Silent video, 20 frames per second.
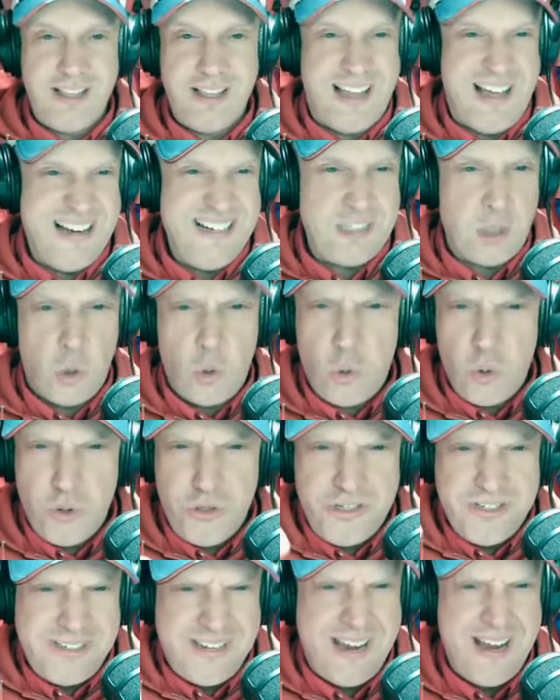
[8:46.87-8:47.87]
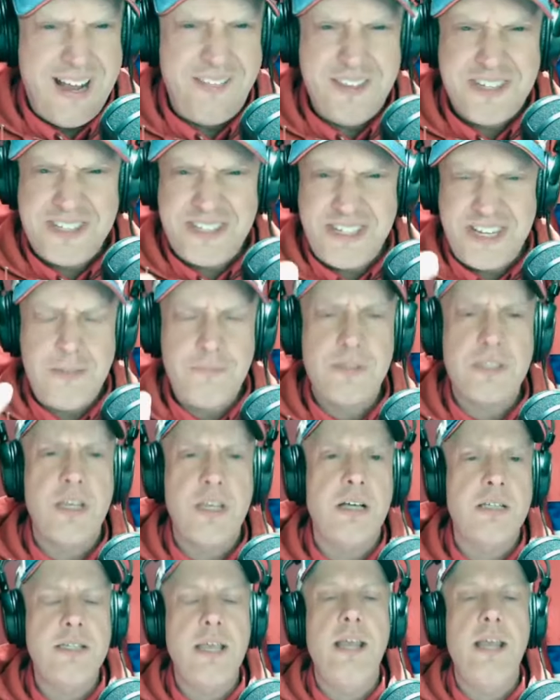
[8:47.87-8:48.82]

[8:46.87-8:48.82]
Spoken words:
I told you, Dan, this team sucks.